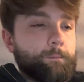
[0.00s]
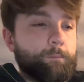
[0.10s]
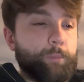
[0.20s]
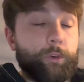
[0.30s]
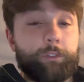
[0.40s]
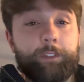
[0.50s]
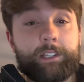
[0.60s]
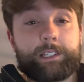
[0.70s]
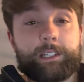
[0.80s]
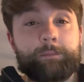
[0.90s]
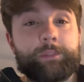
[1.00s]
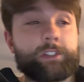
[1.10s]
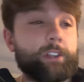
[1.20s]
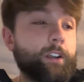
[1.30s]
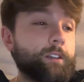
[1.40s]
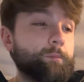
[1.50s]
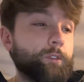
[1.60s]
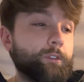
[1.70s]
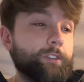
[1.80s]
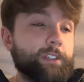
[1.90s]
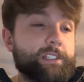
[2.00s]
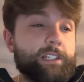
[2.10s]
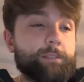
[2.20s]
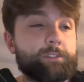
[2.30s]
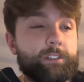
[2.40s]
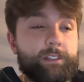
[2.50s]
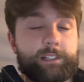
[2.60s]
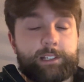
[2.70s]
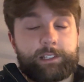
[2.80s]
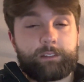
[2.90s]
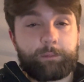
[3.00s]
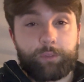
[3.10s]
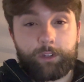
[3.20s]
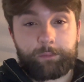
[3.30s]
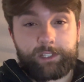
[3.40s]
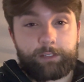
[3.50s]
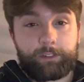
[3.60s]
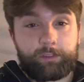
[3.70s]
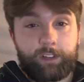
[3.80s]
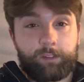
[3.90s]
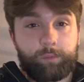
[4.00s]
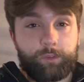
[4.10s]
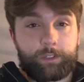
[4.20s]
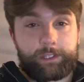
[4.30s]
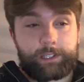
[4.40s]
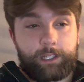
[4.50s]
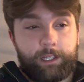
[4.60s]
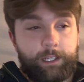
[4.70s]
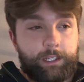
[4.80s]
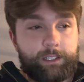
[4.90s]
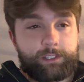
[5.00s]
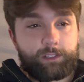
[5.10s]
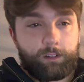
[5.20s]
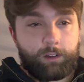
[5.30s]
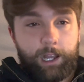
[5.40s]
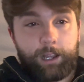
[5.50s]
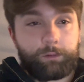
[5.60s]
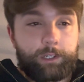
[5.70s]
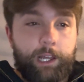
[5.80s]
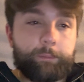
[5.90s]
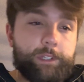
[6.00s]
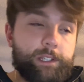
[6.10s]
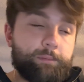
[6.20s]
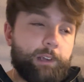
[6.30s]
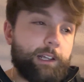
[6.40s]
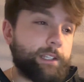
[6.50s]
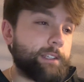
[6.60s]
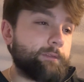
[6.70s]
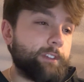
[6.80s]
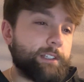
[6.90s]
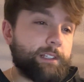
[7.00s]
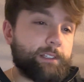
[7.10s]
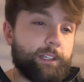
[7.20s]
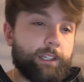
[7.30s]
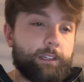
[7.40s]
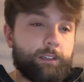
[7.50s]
Both these teams suck. Both these teams consistently put up 75 points. So I would not be surprised if this is you